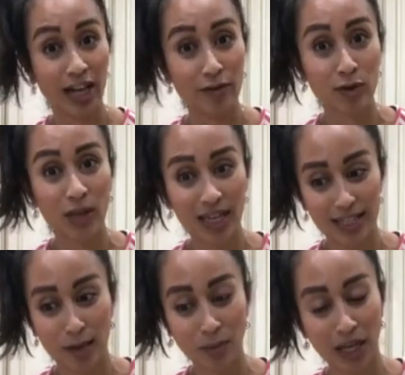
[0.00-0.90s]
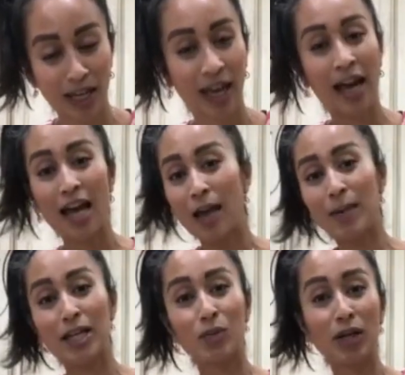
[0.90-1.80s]
after we eat something.
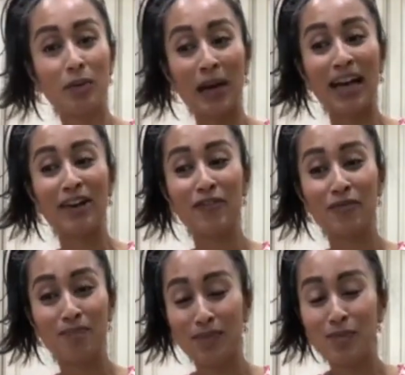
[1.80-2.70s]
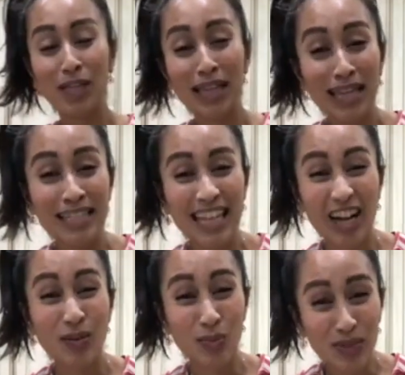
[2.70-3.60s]
Because one of the things that
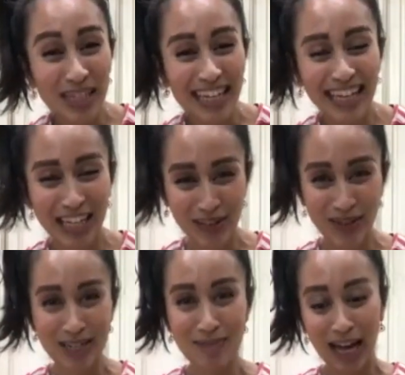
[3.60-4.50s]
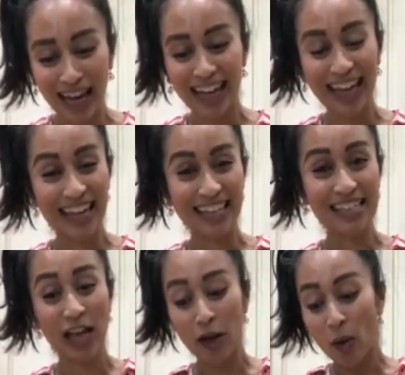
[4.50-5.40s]
I really get annoyed by
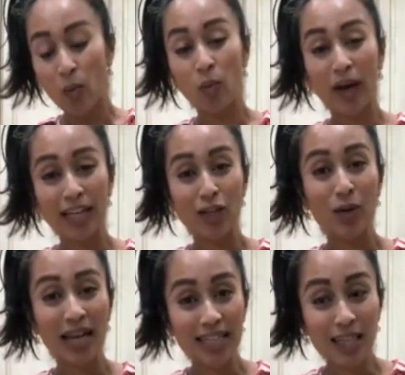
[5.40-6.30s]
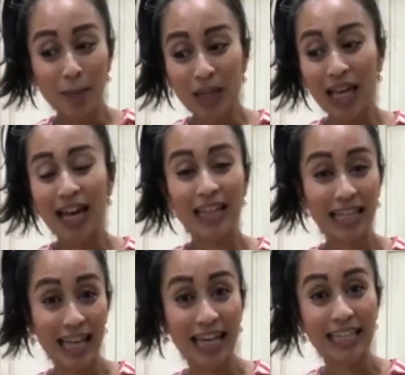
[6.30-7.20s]
is when you eat something and
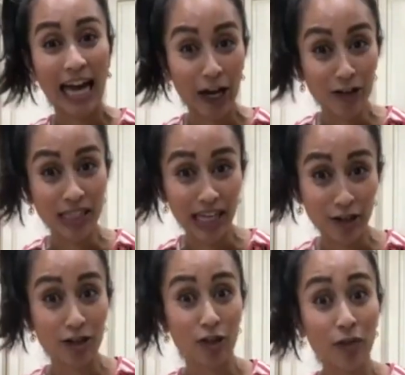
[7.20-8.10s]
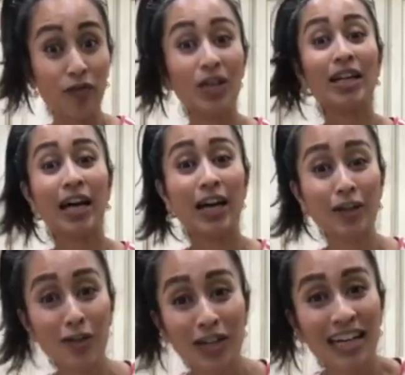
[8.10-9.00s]
then like an hour later you feel
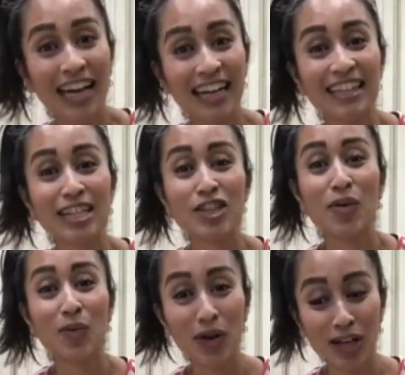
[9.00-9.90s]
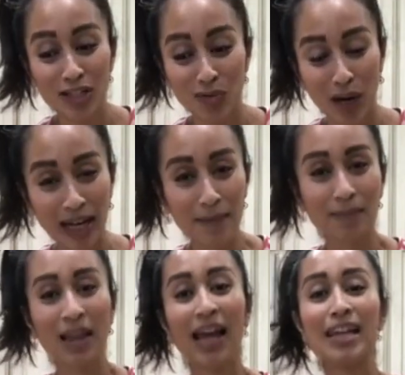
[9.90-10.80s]
hungry again. That's the worst, right?
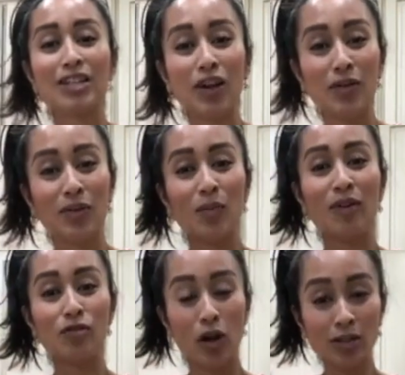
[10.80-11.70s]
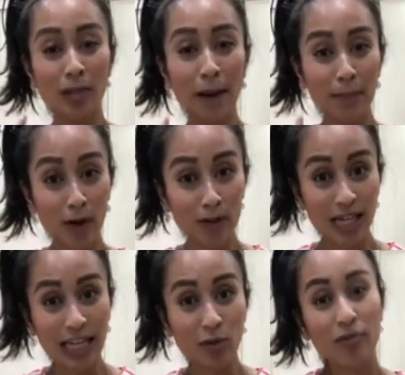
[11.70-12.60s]
So we've talked about
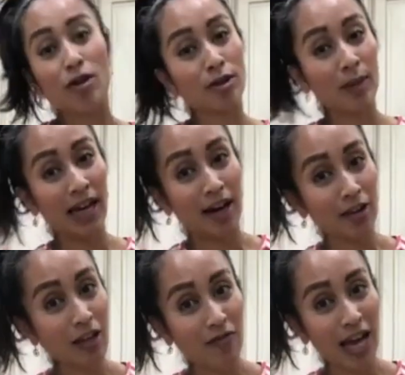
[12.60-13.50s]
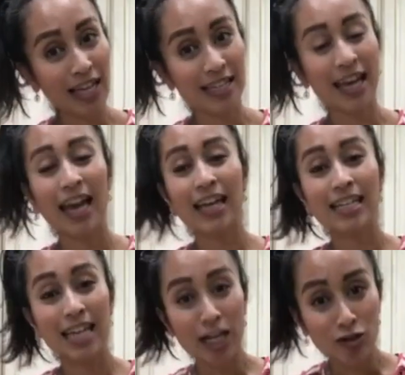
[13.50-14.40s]
protein, we've talked about healthy fats.
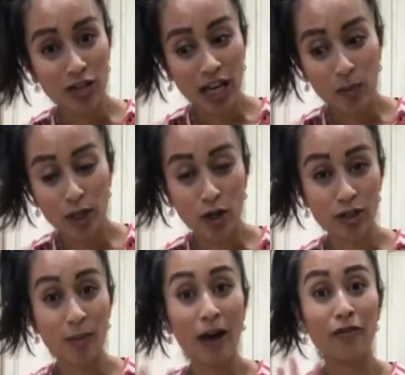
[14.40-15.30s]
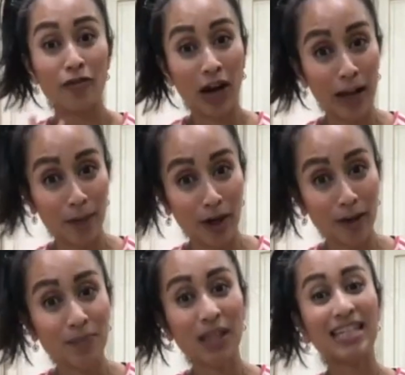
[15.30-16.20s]
Yesterday we talked about
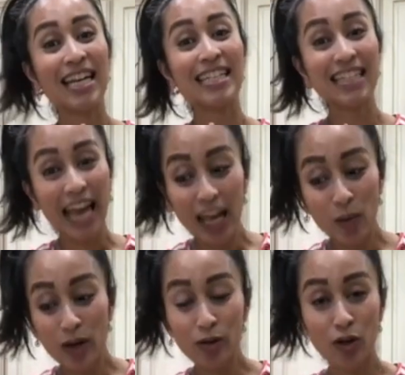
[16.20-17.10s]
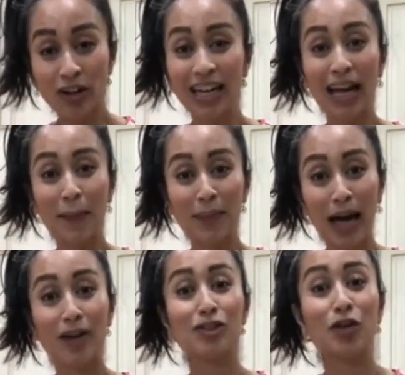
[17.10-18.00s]
fiber. Today we are talking
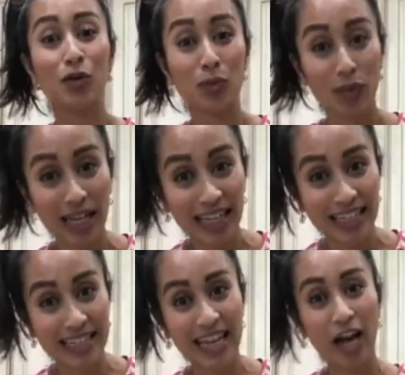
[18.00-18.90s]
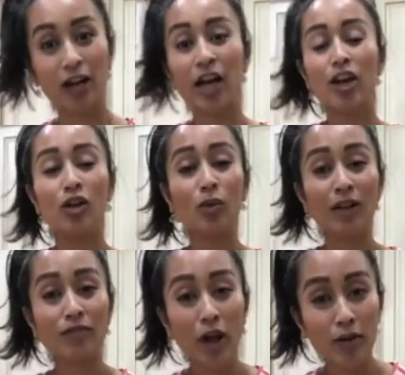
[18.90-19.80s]
about greens. Now, you would
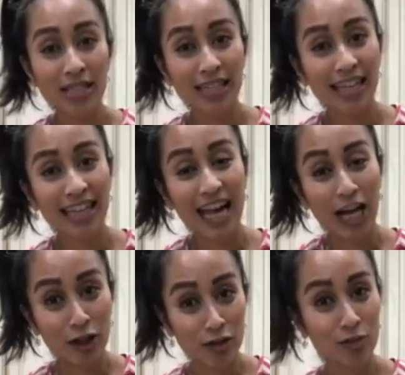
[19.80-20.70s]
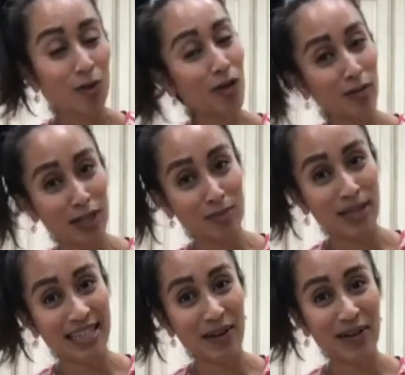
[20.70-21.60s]
have noticed in the other smoothie
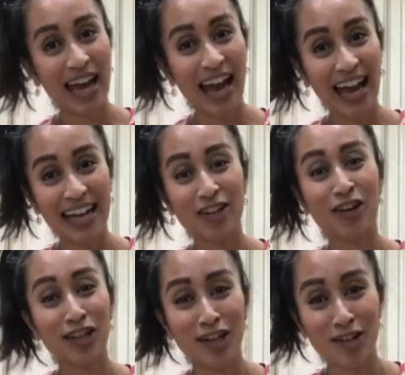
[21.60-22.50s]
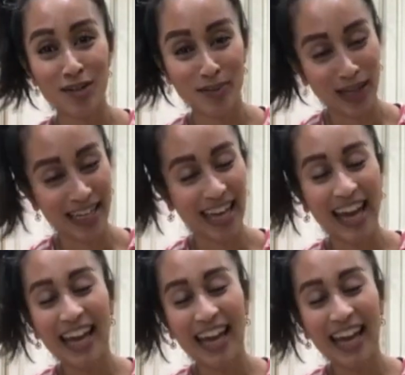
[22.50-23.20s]
recipes that we had earlier this week